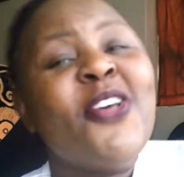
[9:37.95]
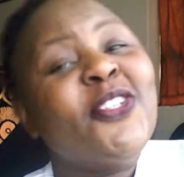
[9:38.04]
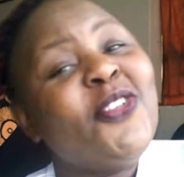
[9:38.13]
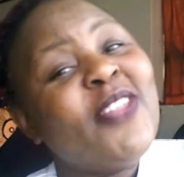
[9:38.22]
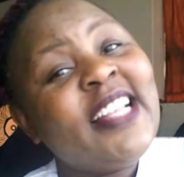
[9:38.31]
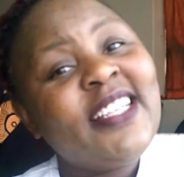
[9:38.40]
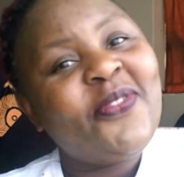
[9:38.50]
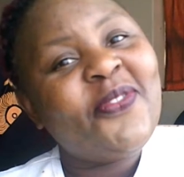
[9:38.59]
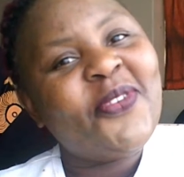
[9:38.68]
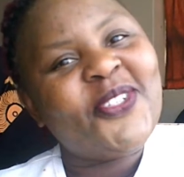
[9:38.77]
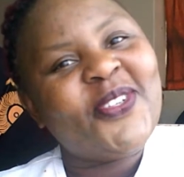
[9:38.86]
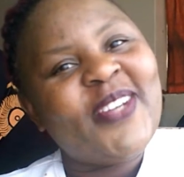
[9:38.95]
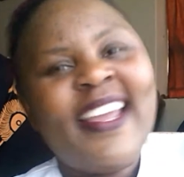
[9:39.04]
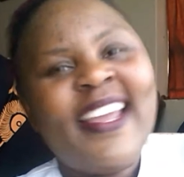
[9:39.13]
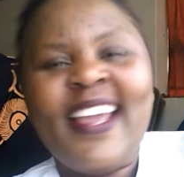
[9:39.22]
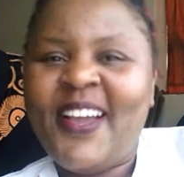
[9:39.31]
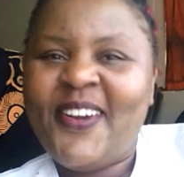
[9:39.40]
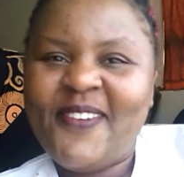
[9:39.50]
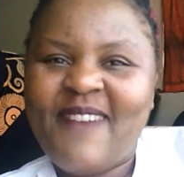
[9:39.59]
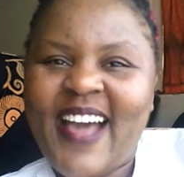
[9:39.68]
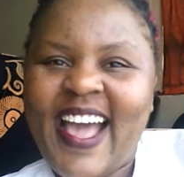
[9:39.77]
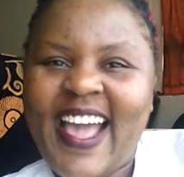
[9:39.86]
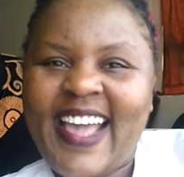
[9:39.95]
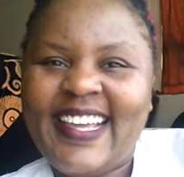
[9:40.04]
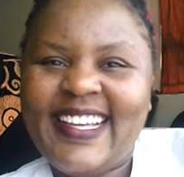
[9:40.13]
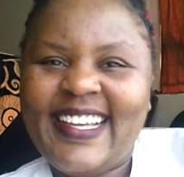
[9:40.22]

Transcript: So that's it for today. Goodbye.